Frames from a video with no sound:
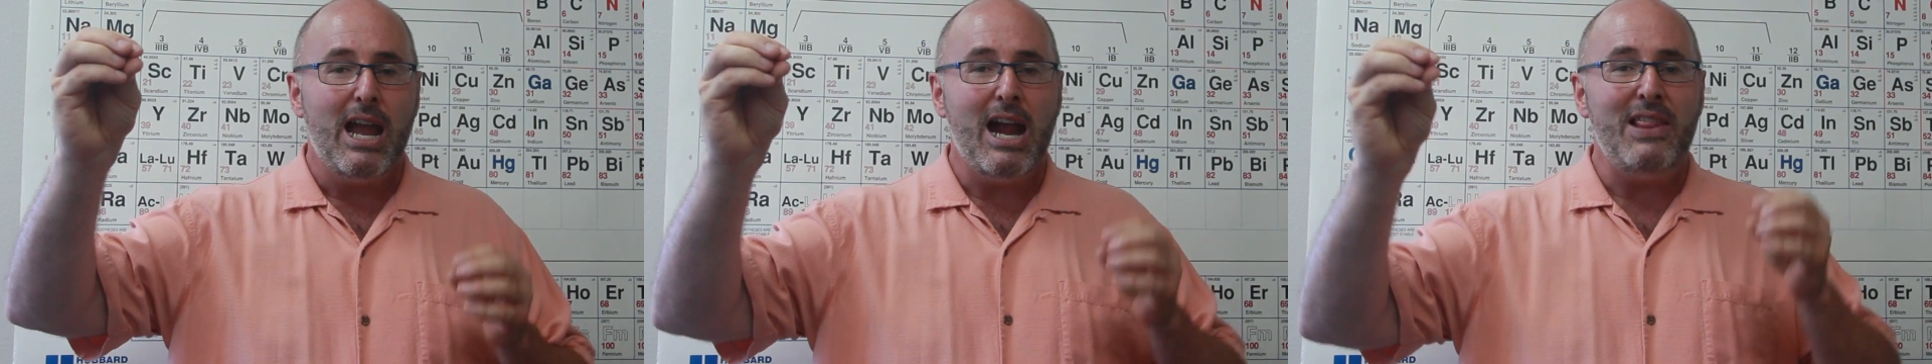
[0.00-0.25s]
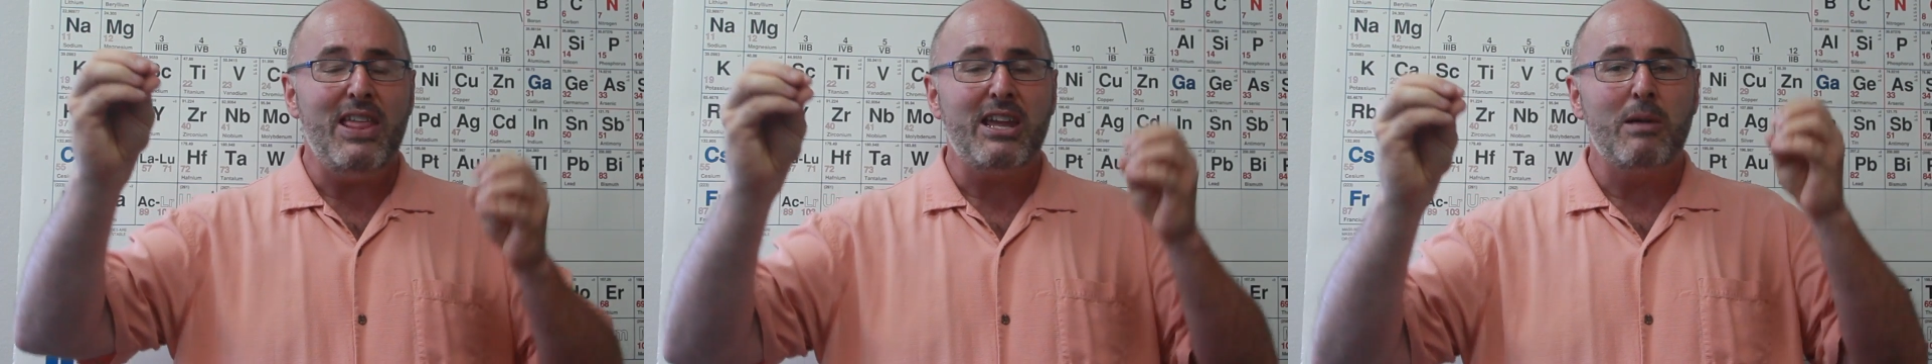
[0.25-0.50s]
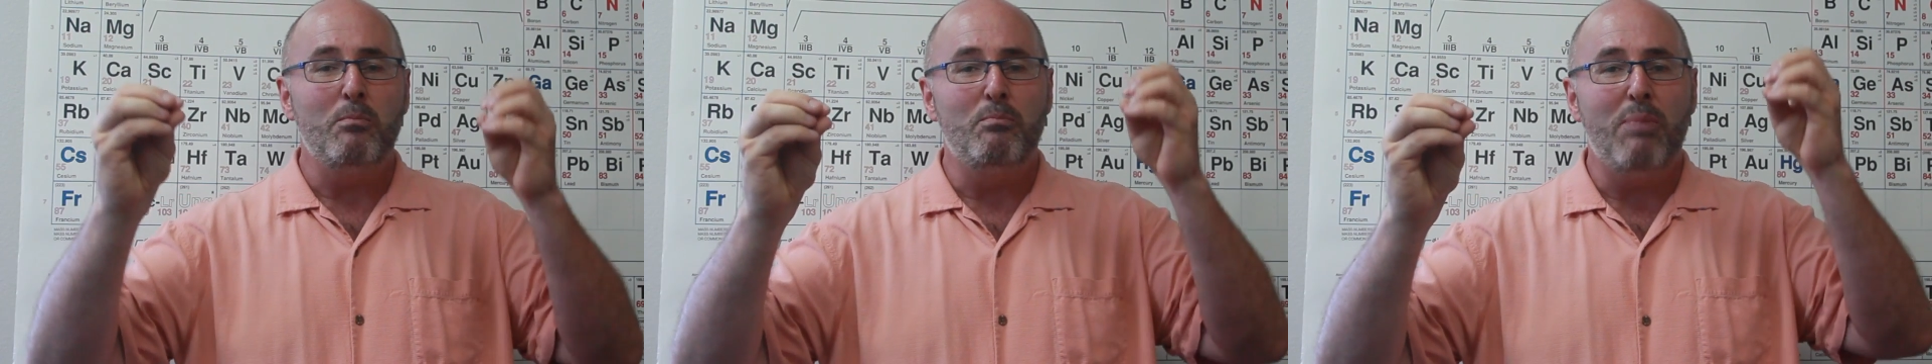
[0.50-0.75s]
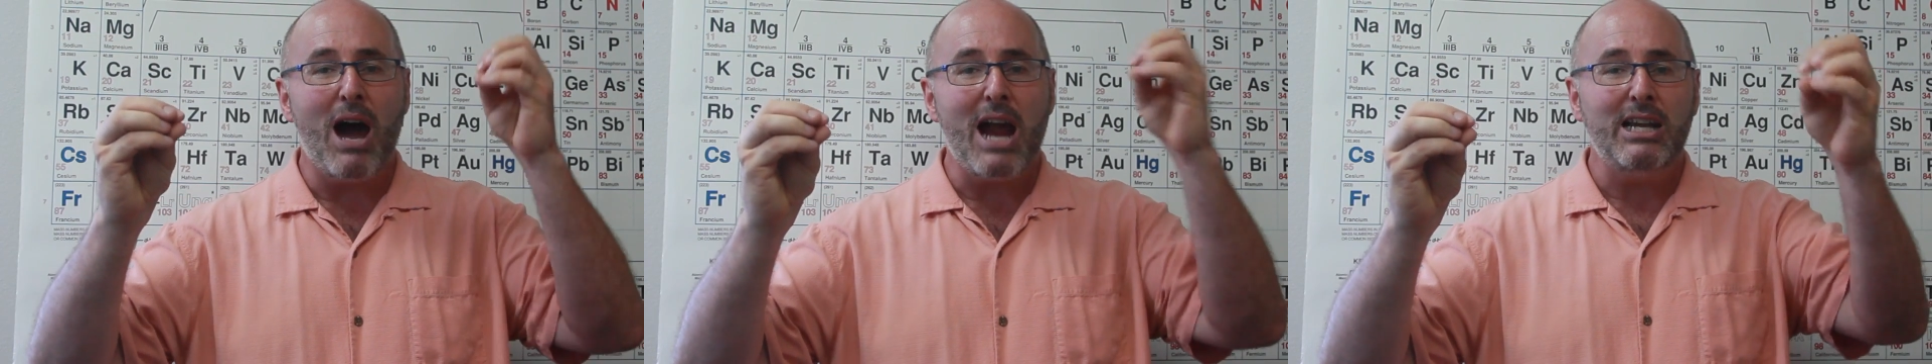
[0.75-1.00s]
and they
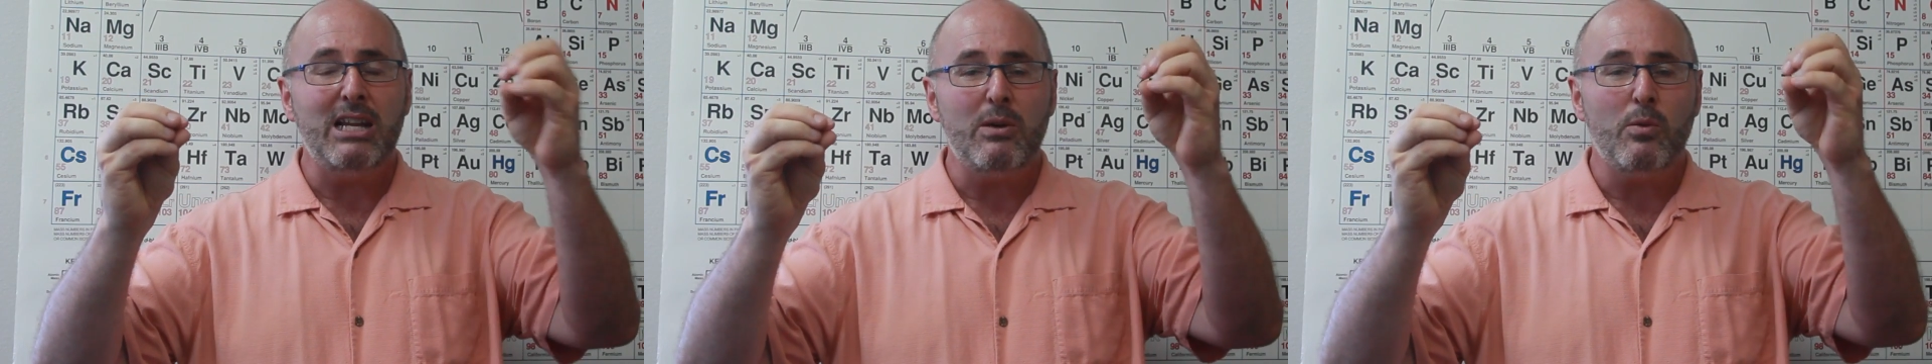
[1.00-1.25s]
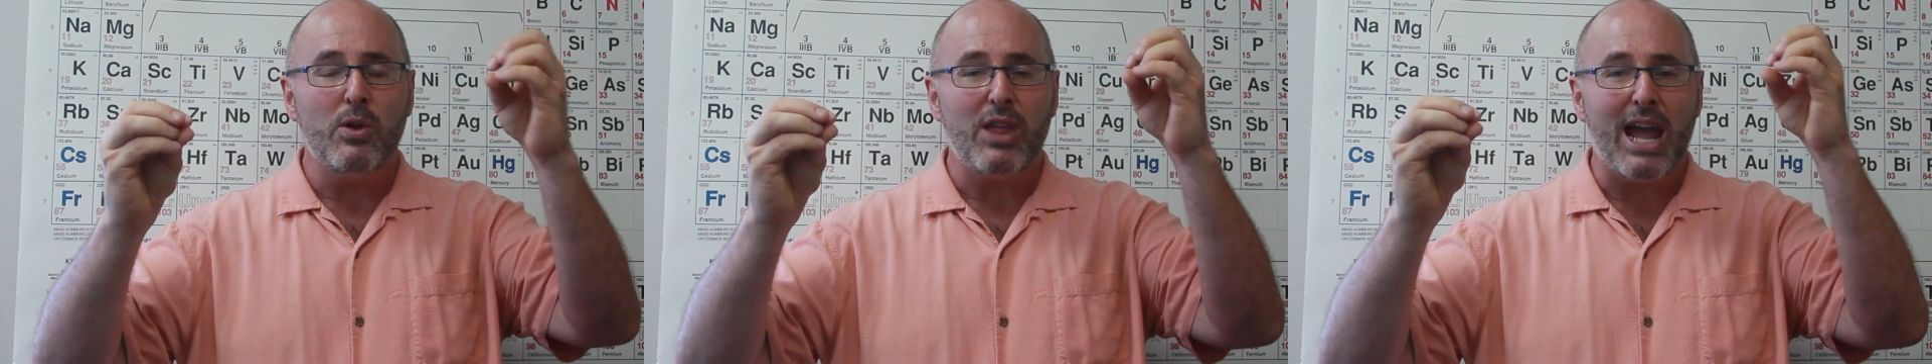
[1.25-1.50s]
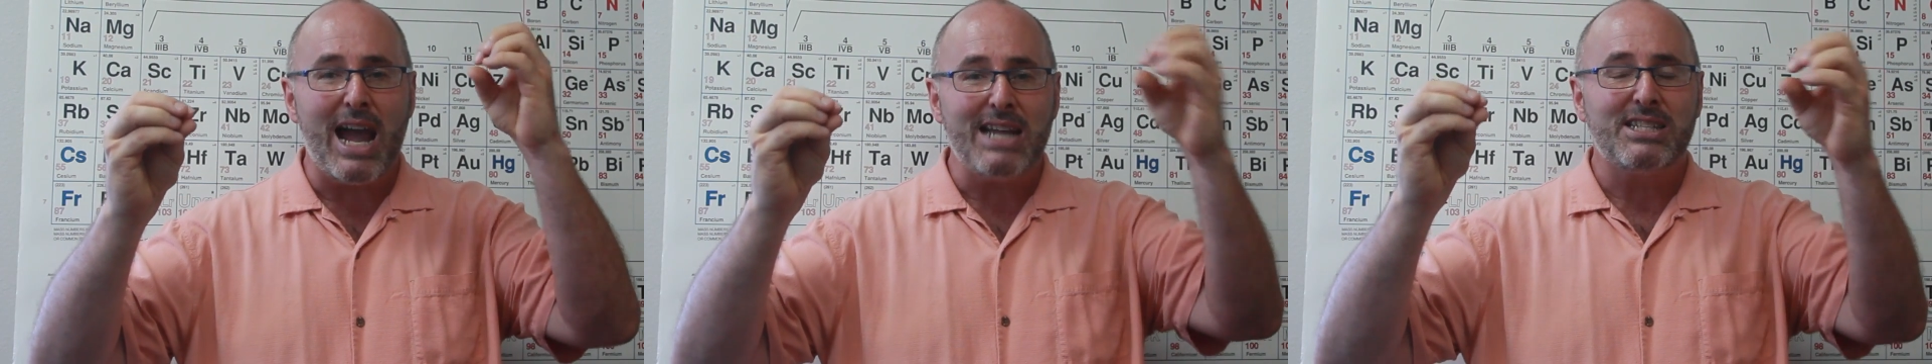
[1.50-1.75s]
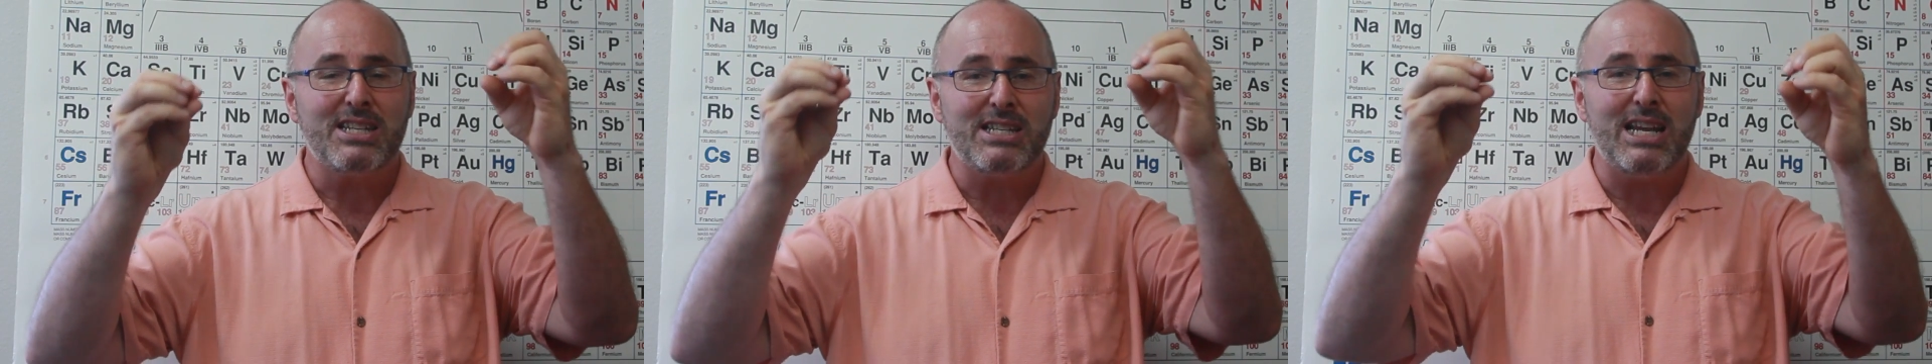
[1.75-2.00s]
combined it with
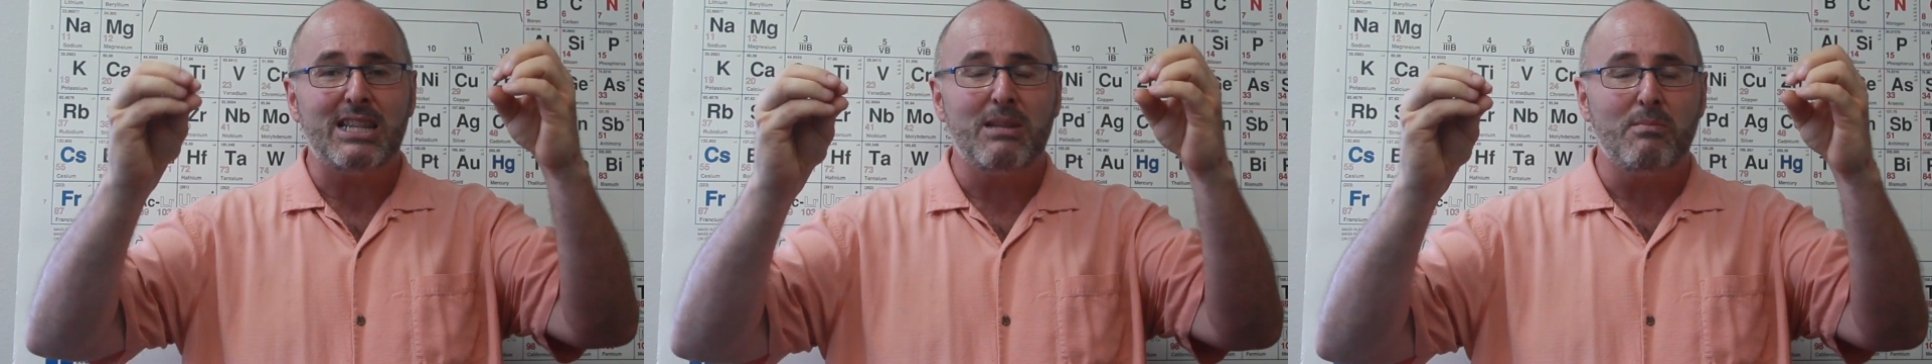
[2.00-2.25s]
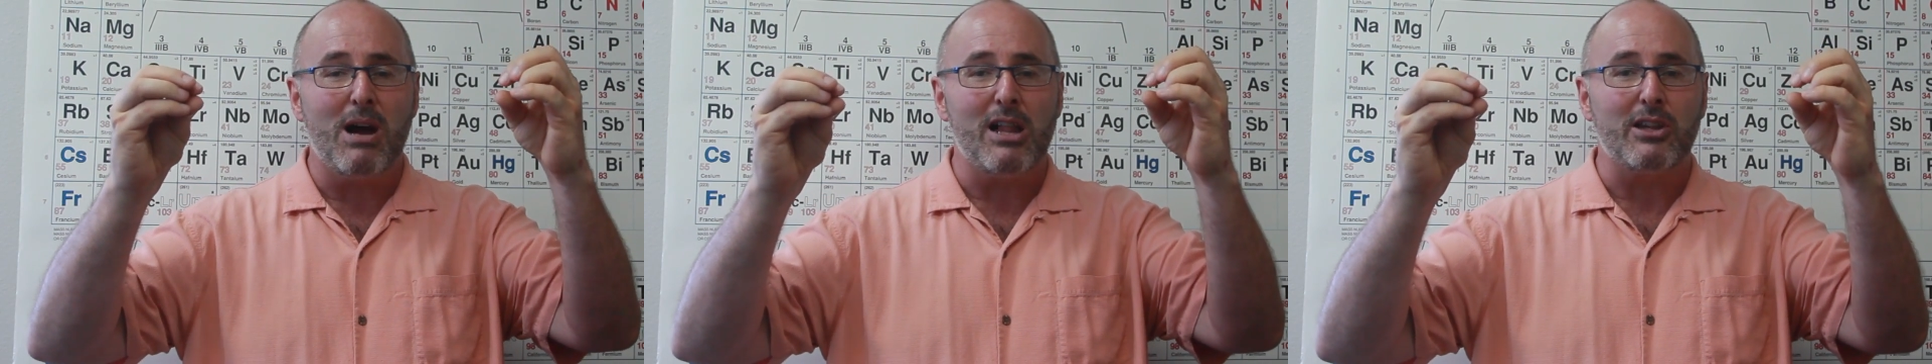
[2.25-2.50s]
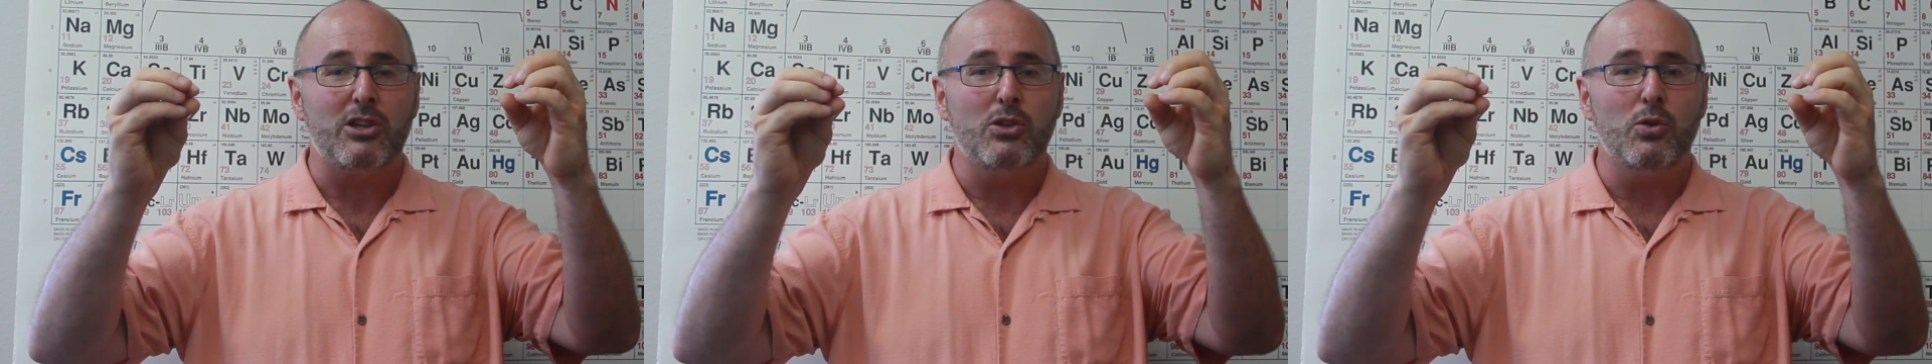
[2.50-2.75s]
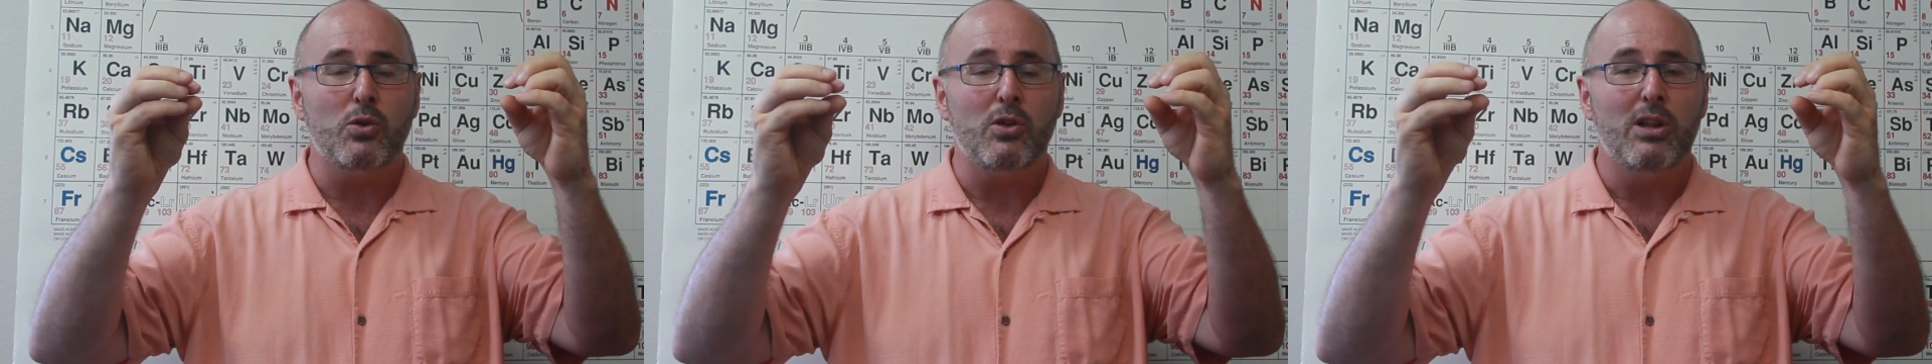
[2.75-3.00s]
astaxanthin
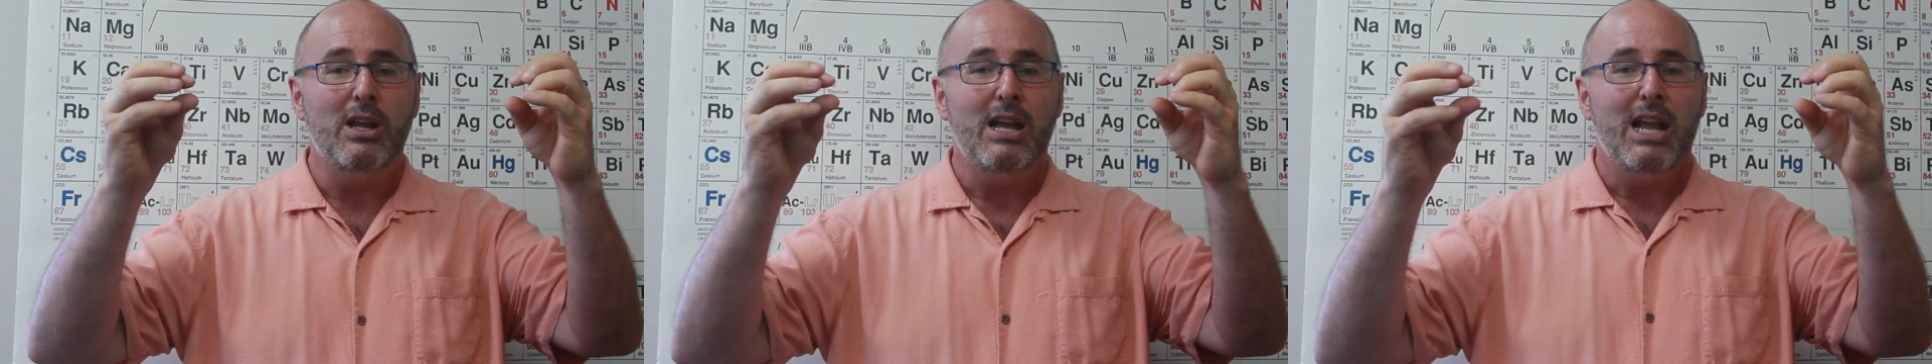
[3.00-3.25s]
molecule,